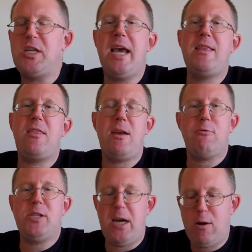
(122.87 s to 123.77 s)
say that they
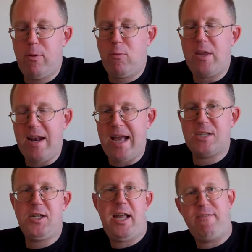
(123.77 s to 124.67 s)
were terrible without
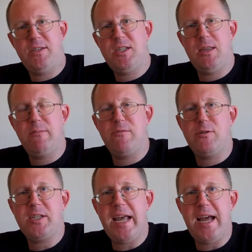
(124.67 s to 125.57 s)
actually having seen them
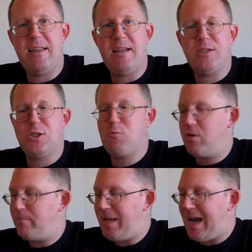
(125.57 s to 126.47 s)
firsthand. That just
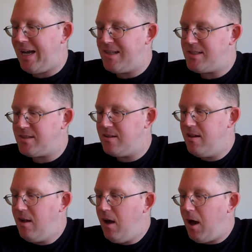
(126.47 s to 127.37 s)
wouldn't be honest.
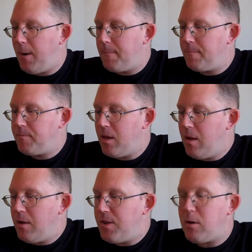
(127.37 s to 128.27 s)

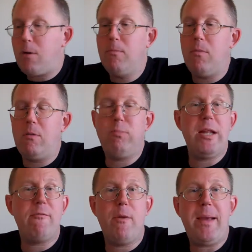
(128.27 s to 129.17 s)
There are
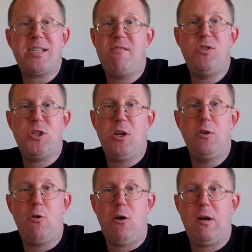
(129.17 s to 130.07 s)
plenty of remakes I've just
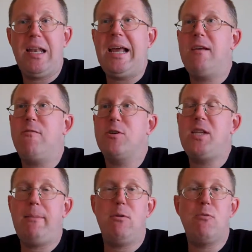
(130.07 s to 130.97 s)
ignored. Like, for
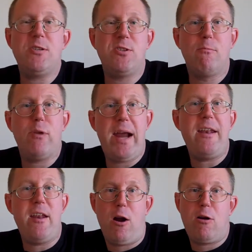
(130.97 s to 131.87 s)
example, Russell
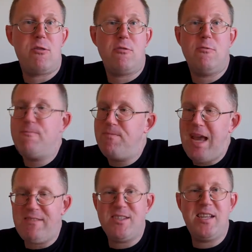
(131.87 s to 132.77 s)
Brand and Arthur.
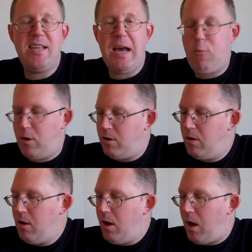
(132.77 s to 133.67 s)
Haven't seen that one.
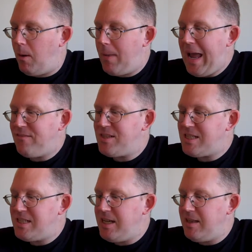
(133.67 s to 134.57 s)
Haven't
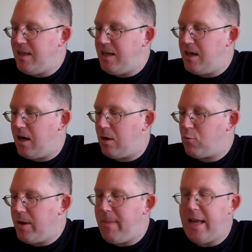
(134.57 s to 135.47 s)
seen the
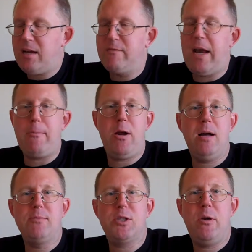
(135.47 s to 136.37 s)
remake of Nightmare on
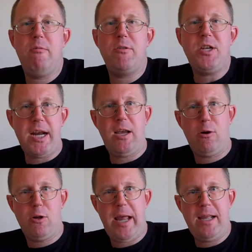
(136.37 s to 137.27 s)
Elm Street with Jackie
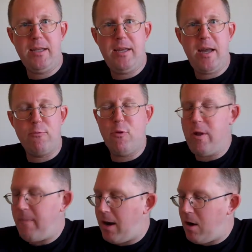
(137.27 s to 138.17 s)
Earle Haley and
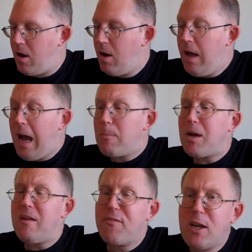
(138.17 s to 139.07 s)
Rooney Mara. I'm
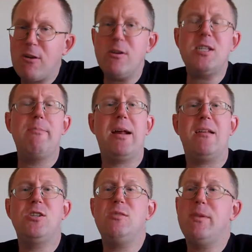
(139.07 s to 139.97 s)
kind of curious
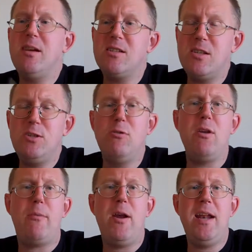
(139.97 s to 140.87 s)
about it just because the two of
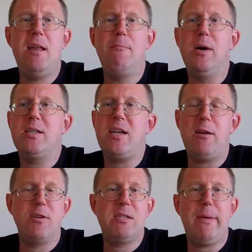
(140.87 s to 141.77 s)
them are in it, but I
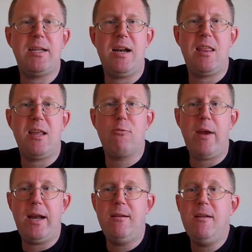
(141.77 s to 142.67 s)
don't expect anything
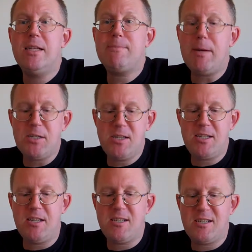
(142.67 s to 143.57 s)
great. Especially
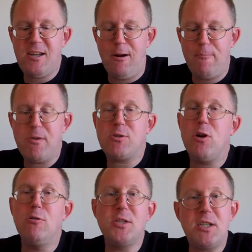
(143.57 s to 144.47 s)
since, you know, there's a
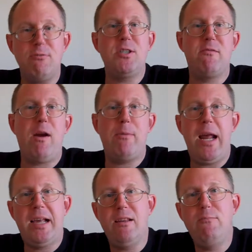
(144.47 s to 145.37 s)
whole series of
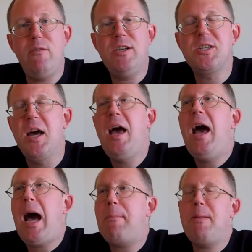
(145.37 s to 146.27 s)
Robert Englund
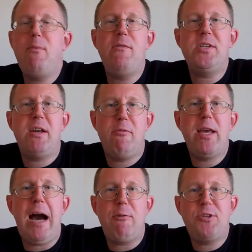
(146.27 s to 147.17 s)
movies. How many movies have we
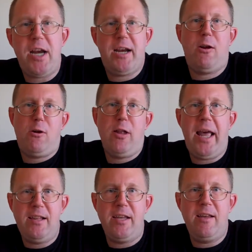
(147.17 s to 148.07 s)
got with Jackie Earle
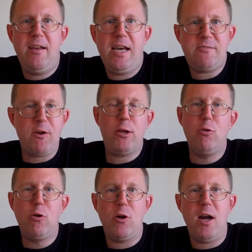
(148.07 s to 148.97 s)
Haley as Freddy
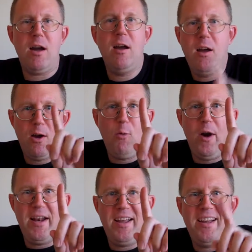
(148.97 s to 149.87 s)
Krueger, huh?
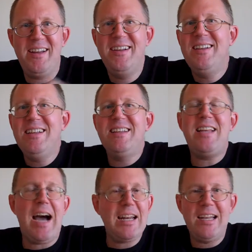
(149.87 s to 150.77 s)
One.
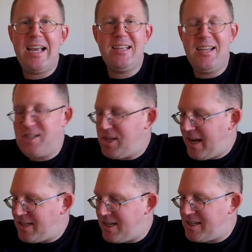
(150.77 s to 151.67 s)
Not likely to
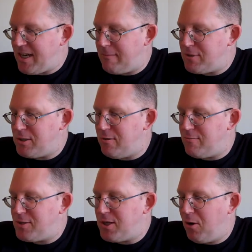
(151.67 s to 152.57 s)
change anytime
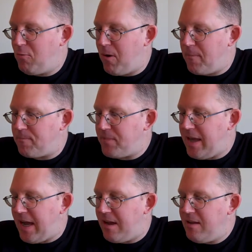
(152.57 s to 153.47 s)
soon. So,
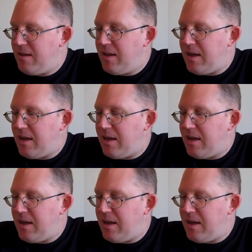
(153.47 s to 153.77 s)
yeah.